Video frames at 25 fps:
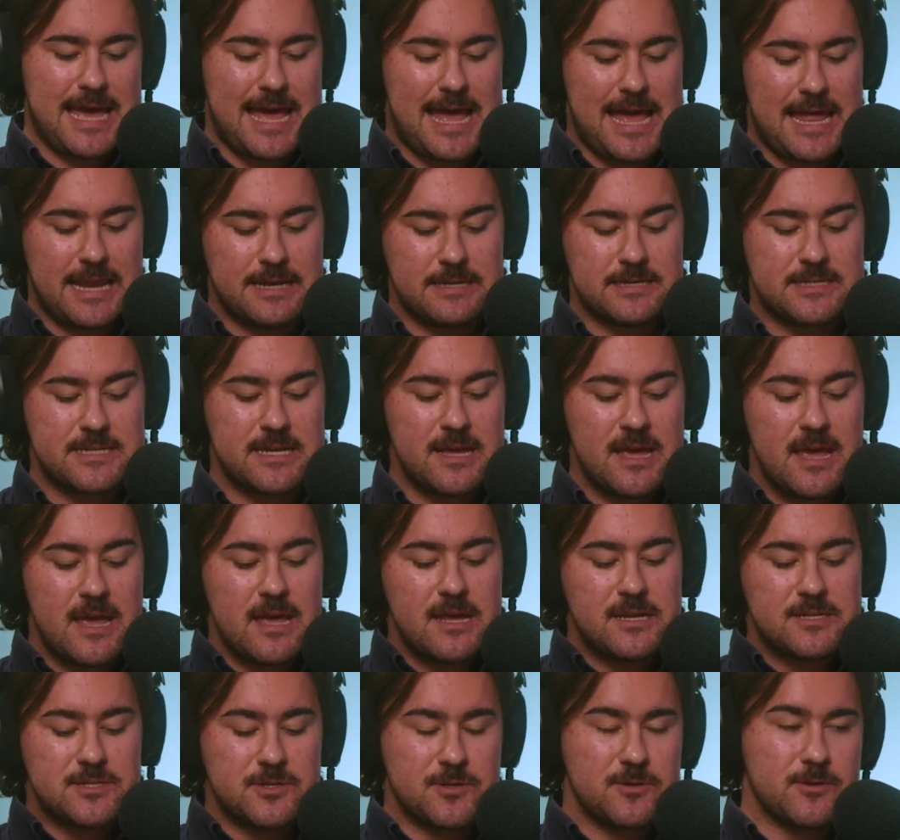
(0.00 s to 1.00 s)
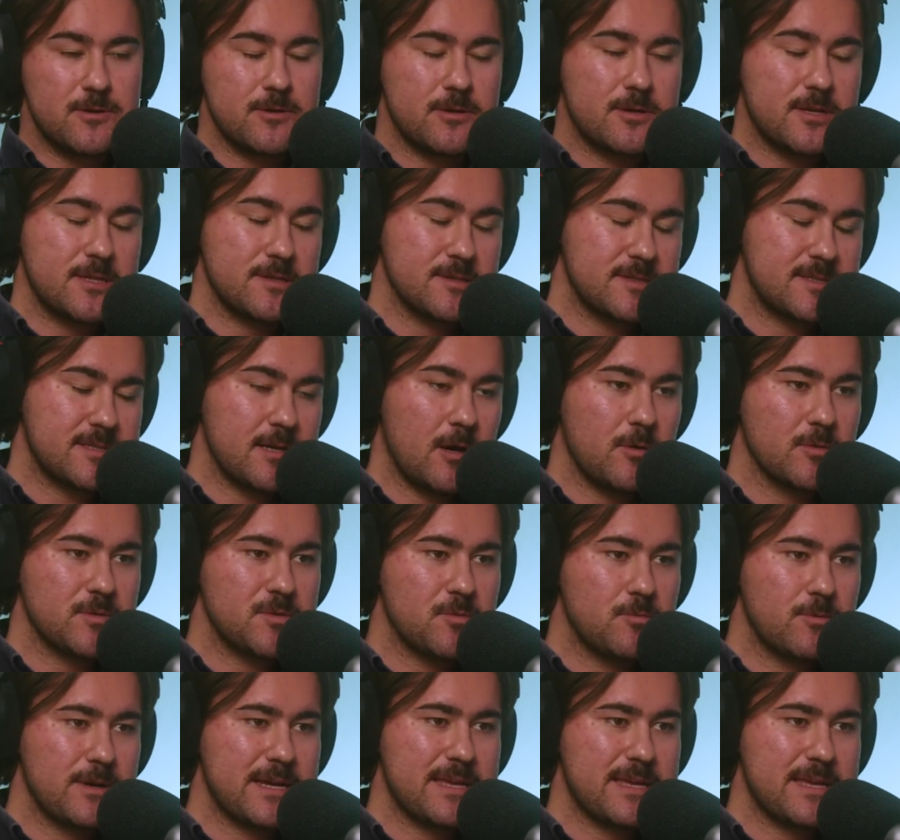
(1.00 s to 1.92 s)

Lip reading: and to consult